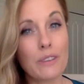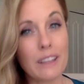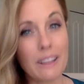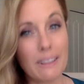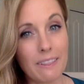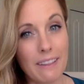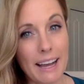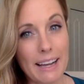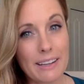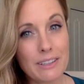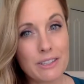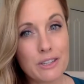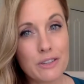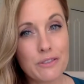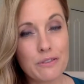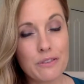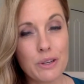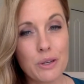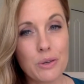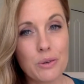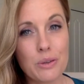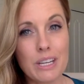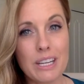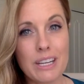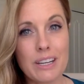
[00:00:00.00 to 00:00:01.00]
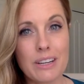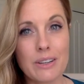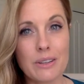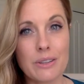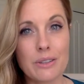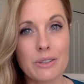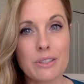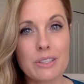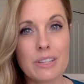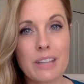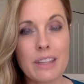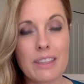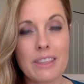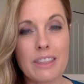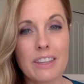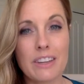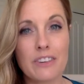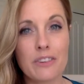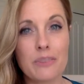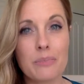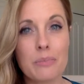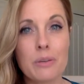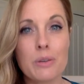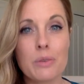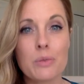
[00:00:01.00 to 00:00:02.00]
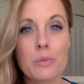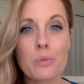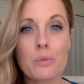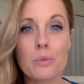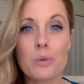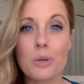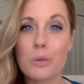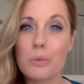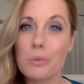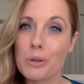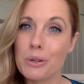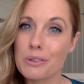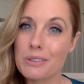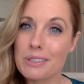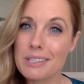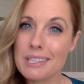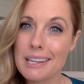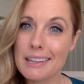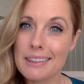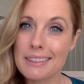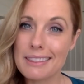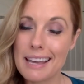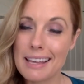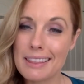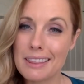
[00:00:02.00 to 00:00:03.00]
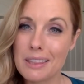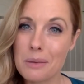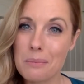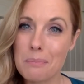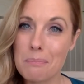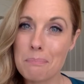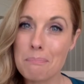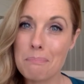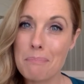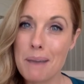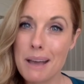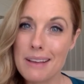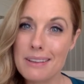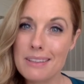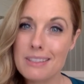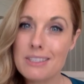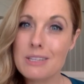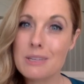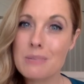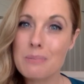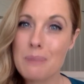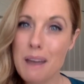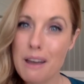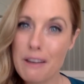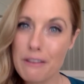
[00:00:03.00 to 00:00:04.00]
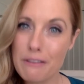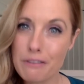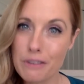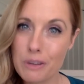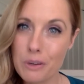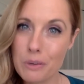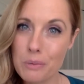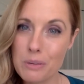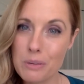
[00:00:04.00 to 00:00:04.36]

the last few years, there have been rumors that the best pet food